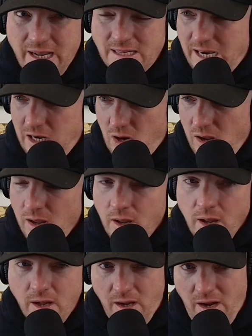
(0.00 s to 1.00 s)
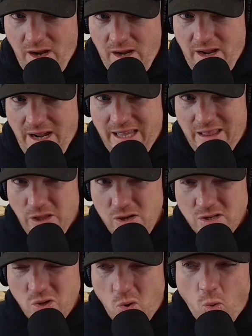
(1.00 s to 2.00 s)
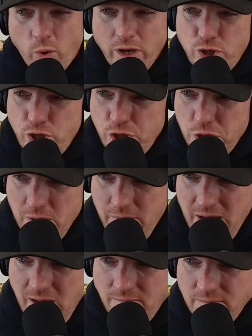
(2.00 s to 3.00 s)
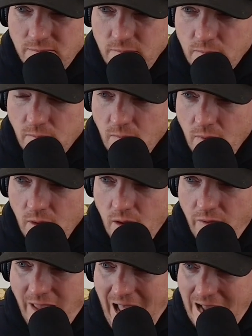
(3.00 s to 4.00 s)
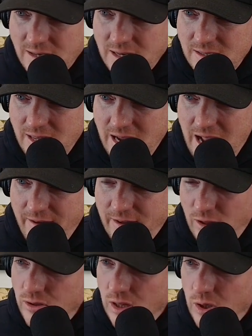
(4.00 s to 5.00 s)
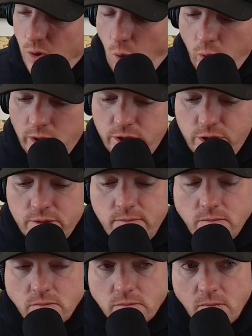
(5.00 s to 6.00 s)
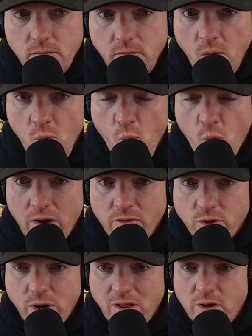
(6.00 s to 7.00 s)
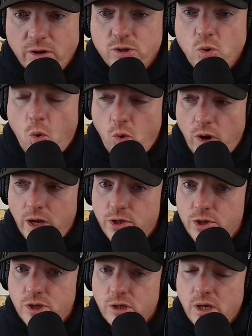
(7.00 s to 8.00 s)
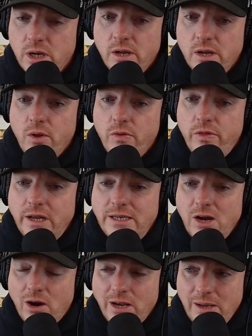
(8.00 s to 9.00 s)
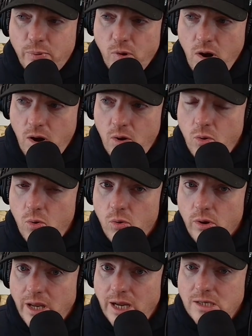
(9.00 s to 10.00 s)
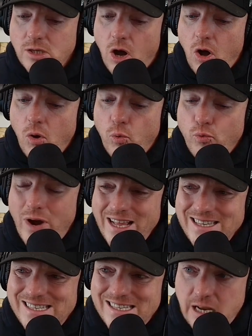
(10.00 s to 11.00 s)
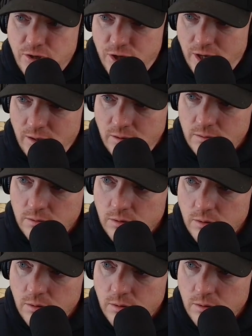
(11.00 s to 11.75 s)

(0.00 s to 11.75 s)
think it's like an, it looked orangish to me on the accents they have. It looked a little orange, where the Trail Hunter is orange. The T R D Pro gets all red stitching.